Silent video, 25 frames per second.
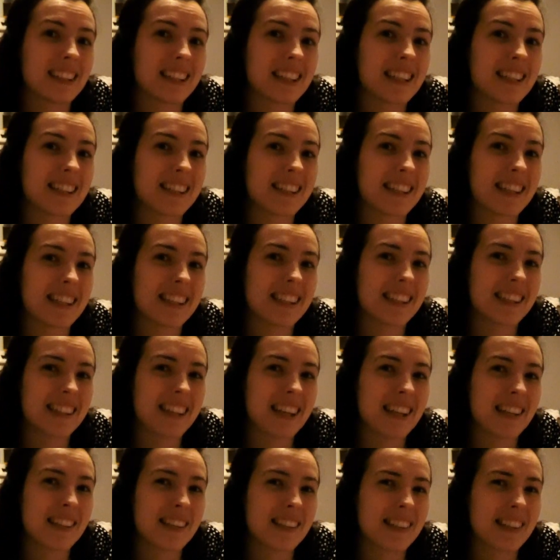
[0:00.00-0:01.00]
It's
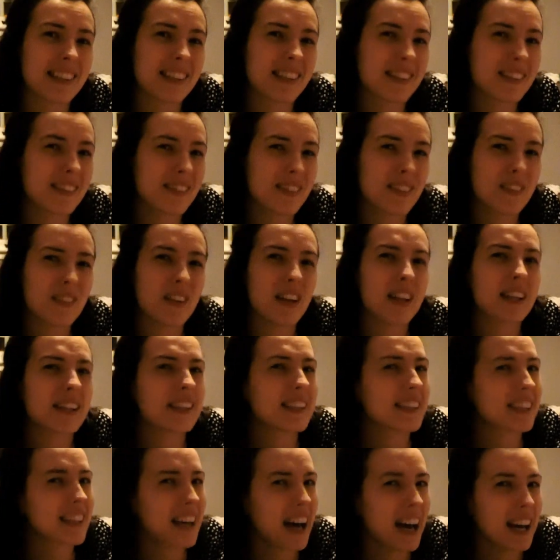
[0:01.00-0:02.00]

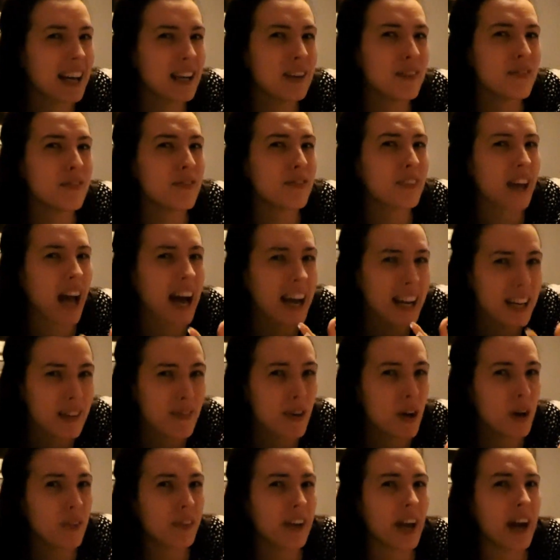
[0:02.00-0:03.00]
kind of
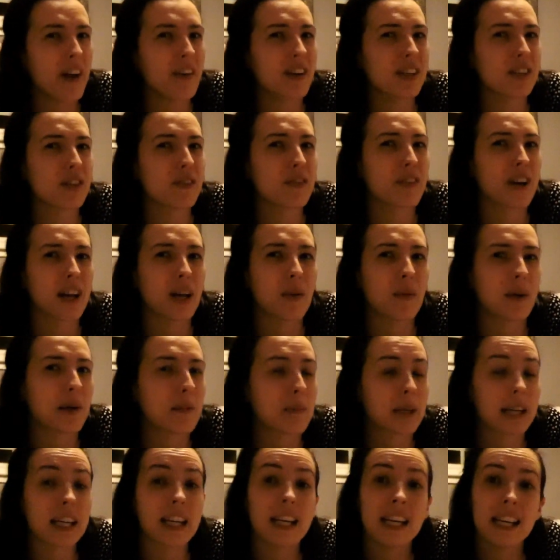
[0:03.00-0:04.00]
out of character for Nightwing,
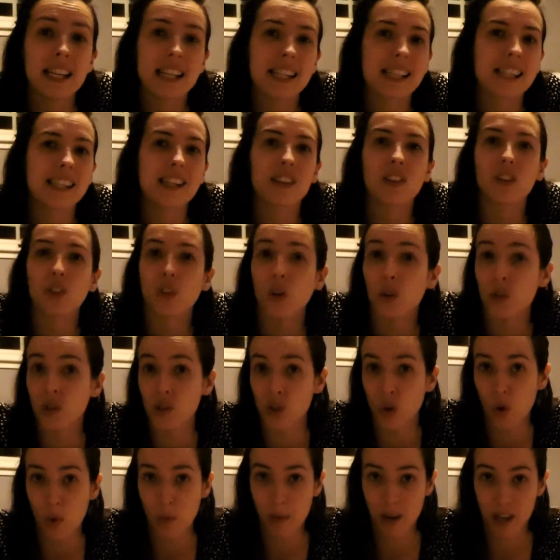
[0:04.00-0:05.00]
but still not
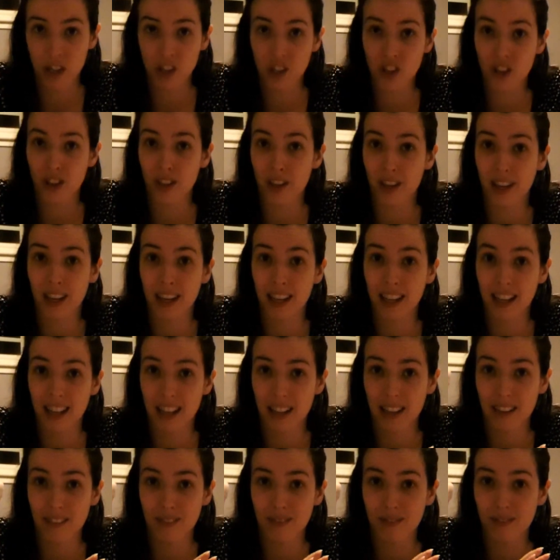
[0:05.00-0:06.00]
so much that
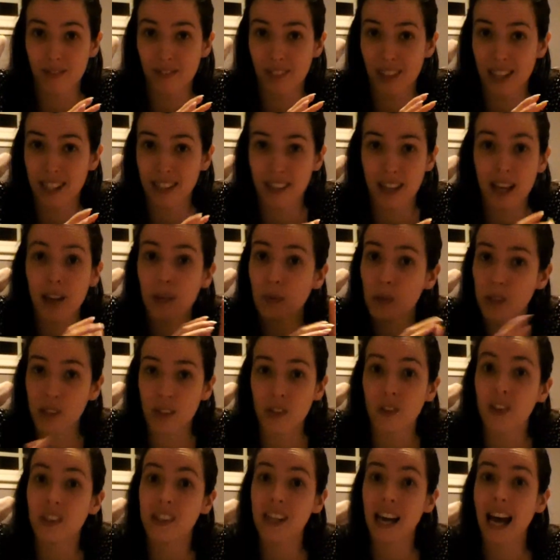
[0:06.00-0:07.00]
it was
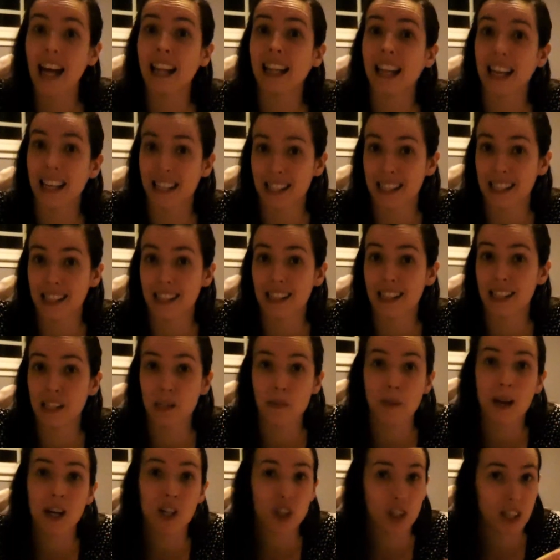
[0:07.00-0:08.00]
good. I liked it,
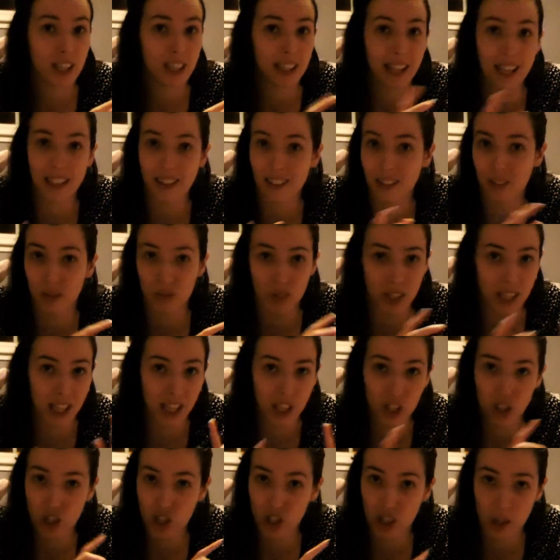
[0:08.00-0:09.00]
especially like the
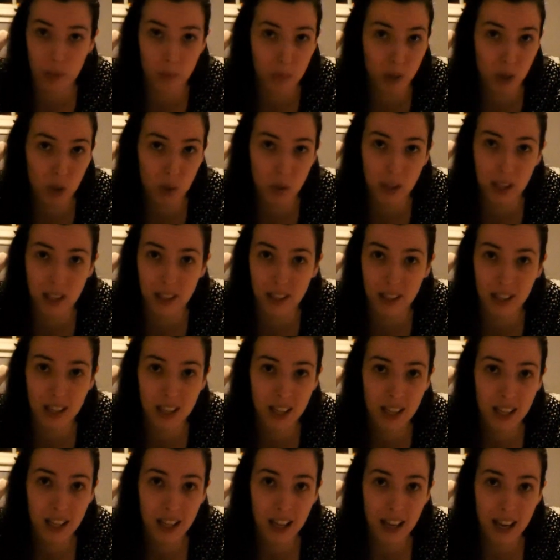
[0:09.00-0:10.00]
relationship between
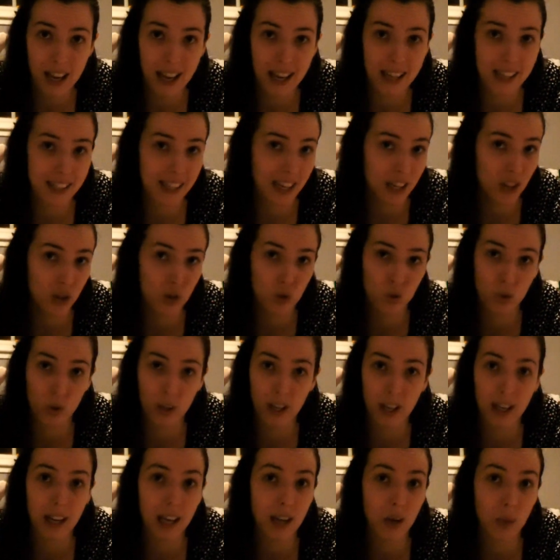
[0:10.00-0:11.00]

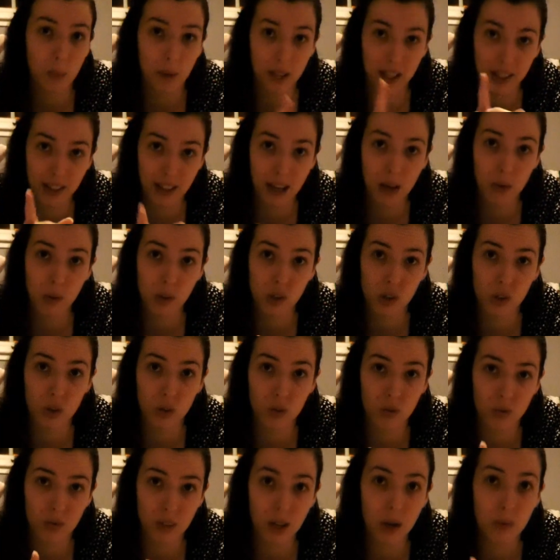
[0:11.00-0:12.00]
Deathstroke and Nightwing. That
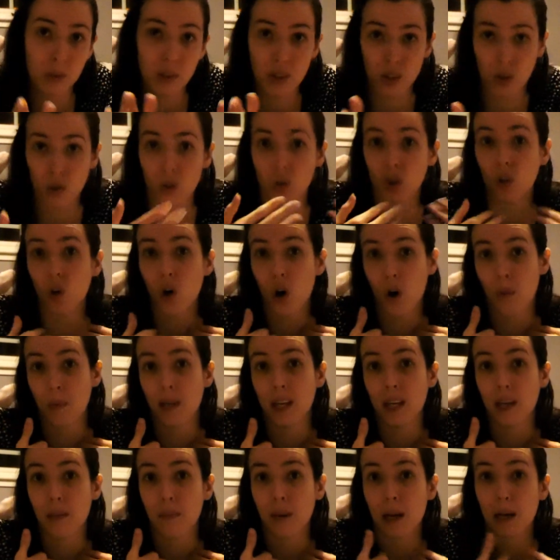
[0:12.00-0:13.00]
was a good
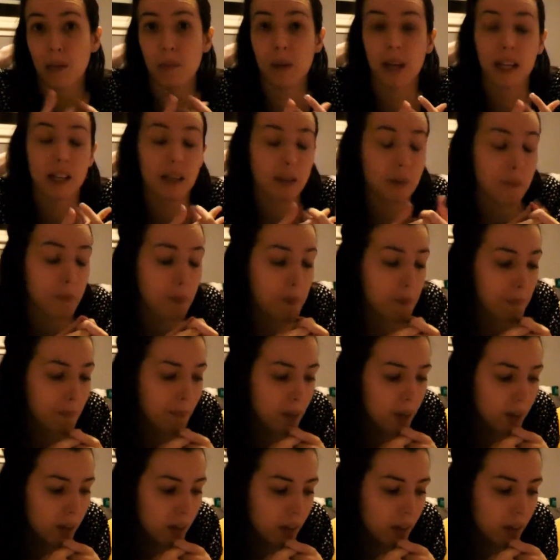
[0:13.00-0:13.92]
comic in my opinion.